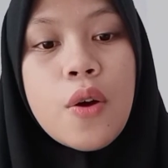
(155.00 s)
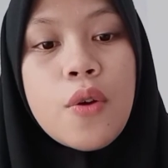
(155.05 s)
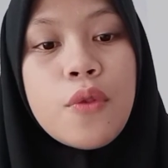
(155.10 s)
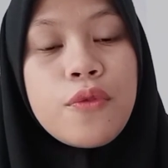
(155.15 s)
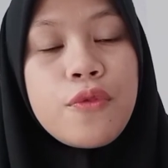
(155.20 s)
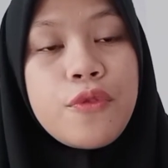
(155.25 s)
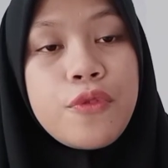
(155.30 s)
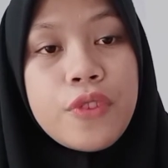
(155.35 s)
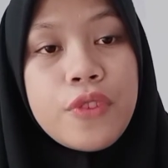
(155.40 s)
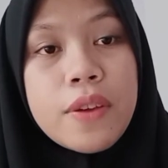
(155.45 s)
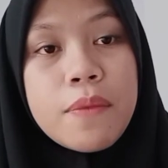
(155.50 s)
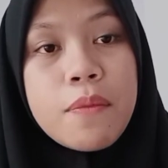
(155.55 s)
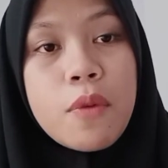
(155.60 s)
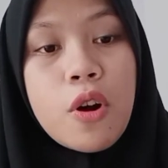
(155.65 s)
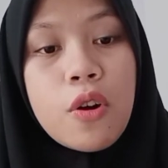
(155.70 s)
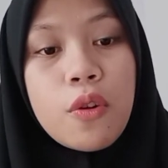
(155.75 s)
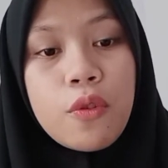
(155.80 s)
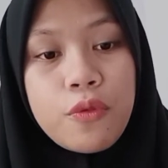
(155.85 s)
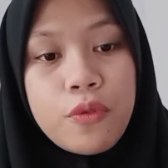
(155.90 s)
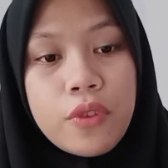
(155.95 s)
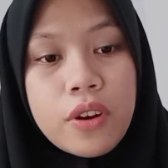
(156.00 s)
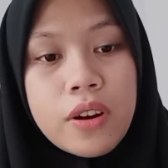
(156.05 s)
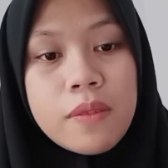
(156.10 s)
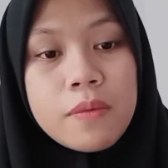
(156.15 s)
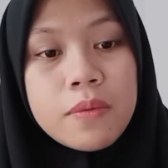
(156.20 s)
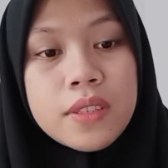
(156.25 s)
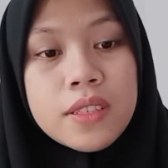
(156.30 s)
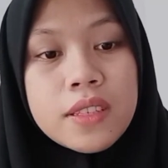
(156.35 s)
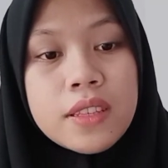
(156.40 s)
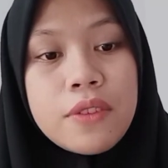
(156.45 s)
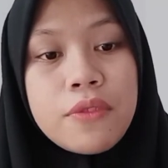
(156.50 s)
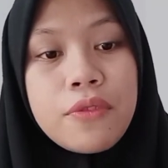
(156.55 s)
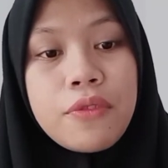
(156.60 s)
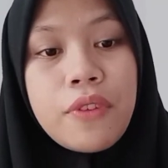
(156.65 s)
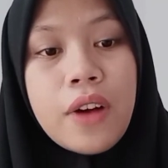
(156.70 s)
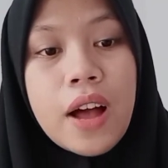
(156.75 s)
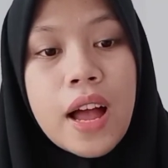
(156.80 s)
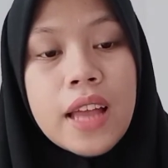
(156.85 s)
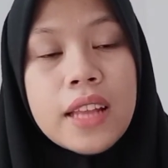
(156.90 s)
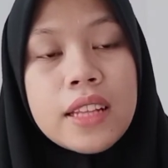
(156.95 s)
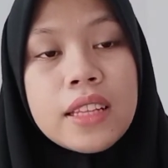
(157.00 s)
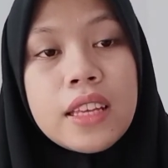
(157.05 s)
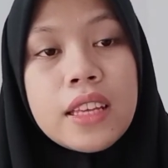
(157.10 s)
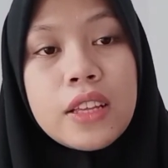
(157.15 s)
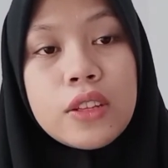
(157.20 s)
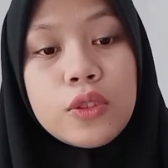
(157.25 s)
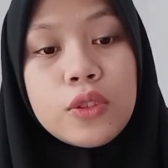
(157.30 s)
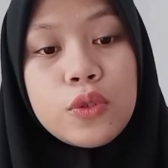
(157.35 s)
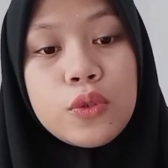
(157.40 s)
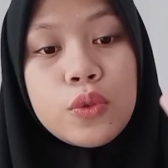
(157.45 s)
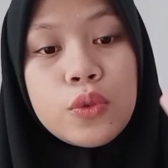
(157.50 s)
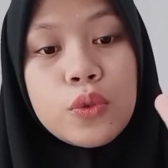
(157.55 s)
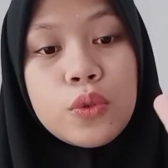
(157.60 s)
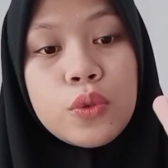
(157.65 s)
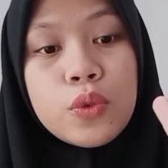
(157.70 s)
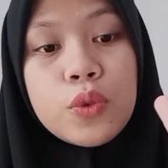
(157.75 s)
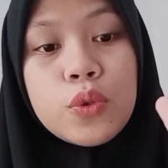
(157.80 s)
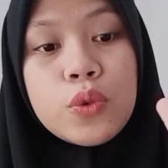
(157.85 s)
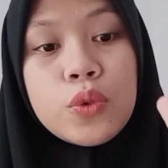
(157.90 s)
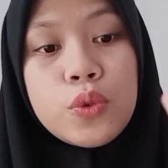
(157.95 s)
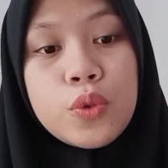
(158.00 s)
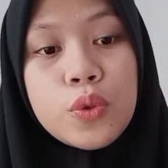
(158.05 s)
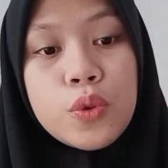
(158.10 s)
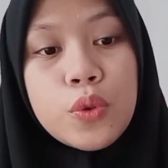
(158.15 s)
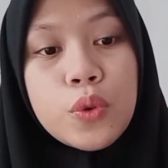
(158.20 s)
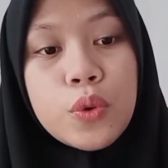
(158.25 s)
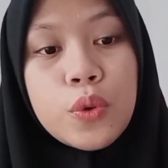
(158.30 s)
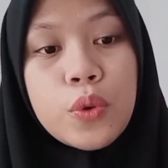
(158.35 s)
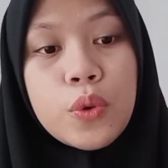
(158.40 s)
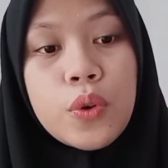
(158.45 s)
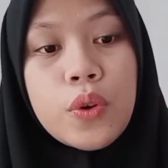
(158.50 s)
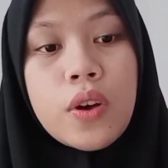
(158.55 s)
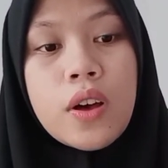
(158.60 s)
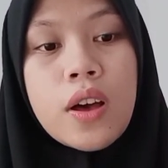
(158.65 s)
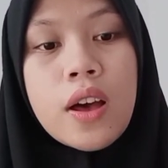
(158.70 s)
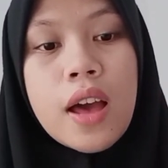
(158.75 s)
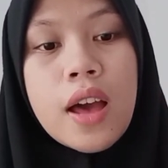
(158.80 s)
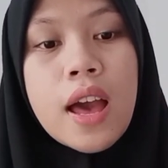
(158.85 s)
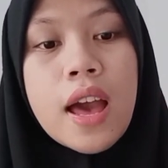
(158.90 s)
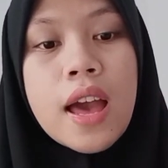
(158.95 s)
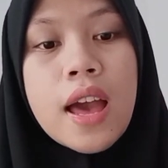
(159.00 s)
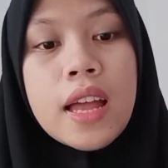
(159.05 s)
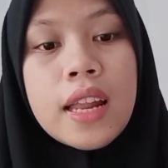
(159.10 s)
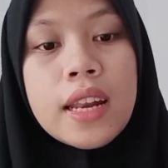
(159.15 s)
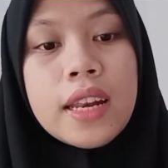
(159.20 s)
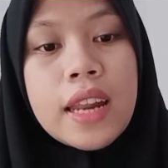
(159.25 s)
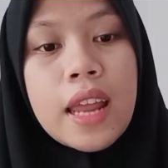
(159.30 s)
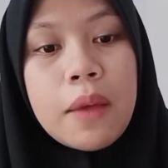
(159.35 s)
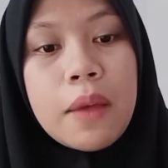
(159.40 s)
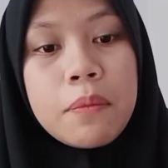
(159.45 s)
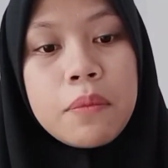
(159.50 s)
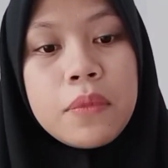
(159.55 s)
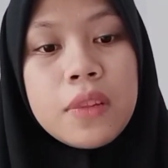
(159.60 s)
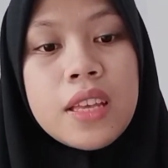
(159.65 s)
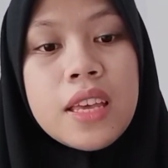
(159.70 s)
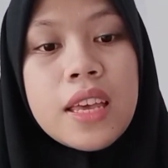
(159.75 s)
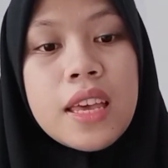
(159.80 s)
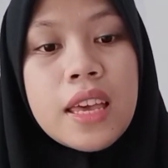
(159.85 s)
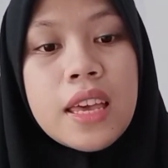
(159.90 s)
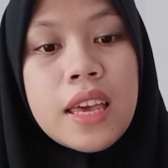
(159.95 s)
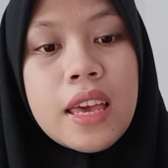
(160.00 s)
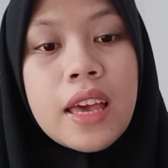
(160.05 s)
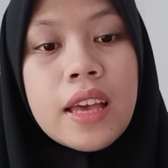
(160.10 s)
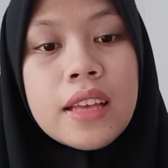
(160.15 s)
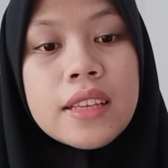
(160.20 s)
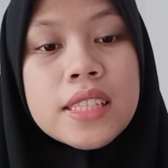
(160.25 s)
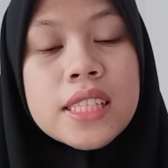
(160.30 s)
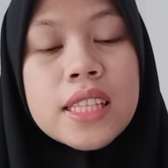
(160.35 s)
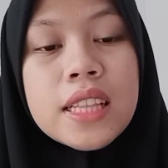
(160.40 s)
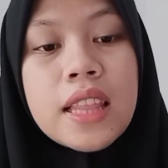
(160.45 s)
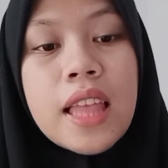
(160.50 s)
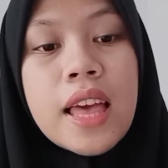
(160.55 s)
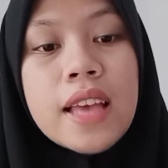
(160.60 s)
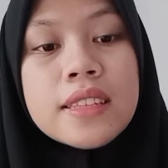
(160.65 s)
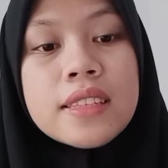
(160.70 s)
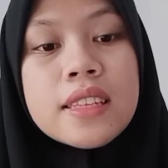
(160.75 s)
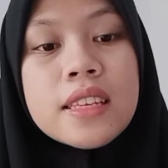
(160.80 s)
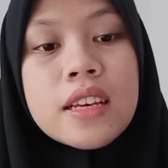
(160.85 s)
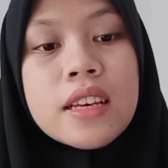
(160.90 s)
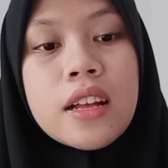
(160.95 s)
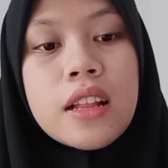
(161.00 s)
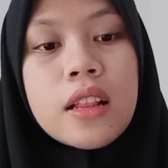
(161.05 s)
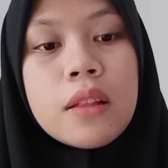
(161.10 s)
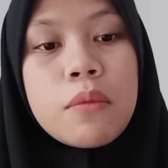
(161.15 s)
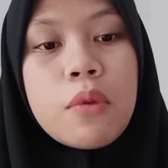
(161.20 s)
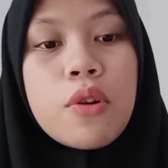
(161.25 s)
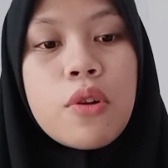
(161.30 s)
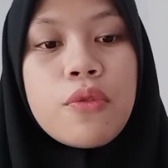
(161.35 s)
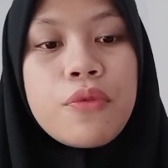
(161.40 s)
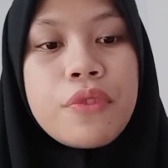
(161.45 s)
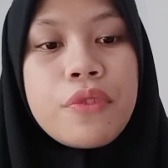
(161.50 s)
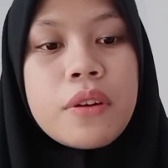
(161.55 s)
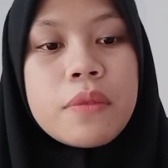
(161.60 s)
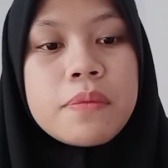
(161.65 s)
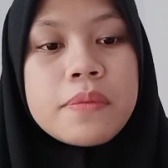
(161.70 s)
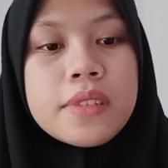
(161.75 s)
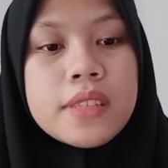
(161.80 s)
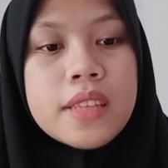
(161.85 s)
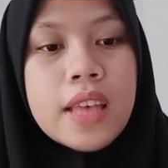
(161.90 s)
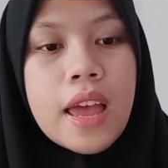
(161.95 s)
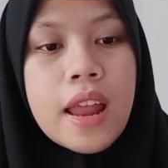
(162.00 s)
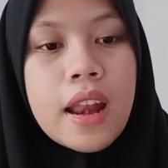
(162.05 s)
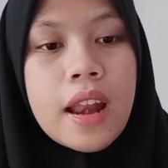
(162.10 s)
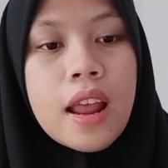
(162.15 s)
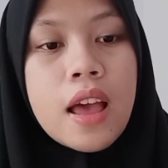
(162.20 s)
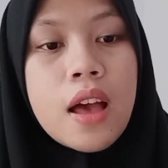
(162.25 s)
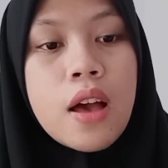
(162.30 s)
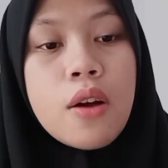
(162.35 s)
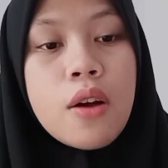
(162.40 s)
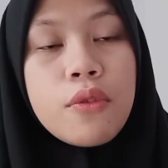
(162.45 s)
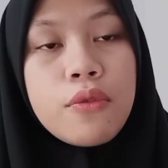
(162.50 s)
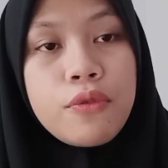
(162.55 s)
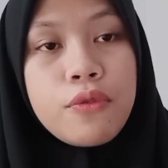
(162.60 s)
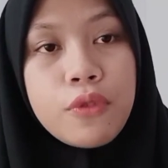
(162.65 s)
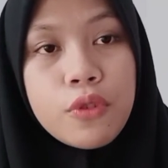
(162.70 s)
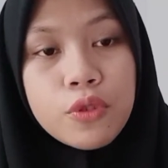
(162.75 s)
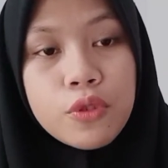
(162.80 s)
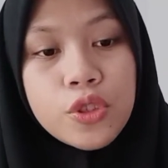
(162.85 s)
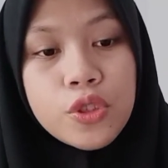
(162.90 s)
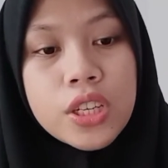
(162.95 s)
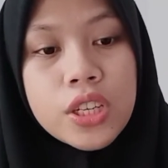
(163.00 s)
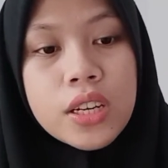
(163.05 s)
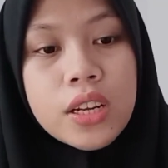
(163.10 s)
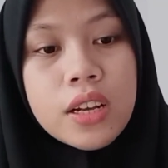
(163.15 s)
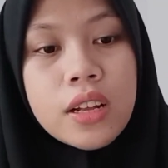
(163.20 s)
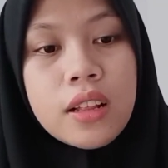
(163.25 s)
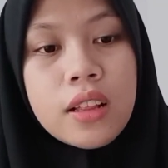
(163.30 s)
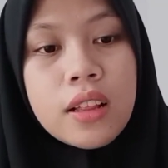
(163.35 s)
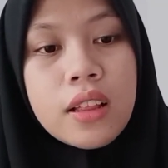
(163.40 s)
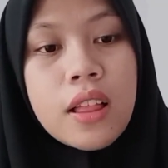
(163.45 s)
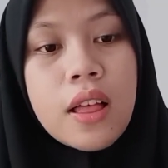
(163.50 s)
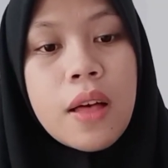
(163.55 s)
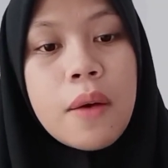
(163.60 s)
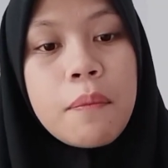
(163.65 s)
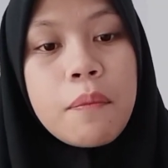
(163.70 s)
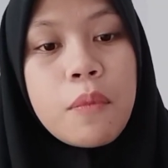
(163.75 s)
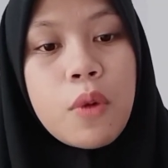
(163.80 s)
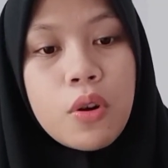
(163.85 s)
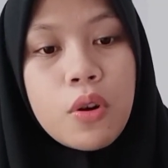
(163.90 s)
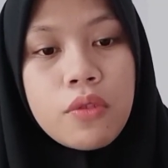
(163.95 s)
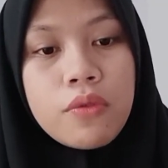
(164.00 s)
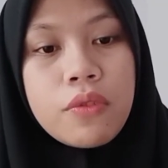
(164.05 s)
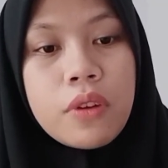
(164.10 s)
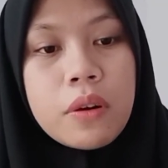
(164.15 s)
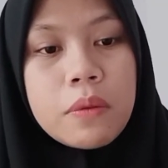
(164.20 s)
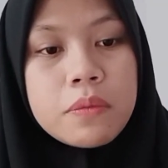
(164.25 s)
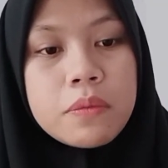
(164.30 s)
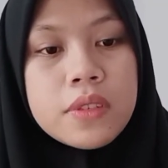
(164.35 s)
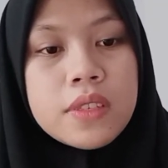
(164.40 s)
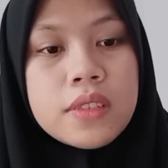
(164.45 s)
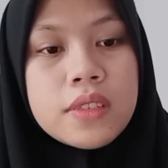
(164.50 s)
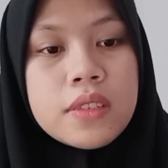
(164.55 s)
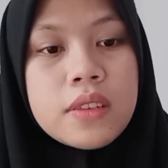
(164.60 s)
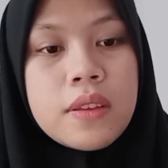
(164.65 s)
Free morphemes divide into two, namely is lexical morphemes and functional morphemes.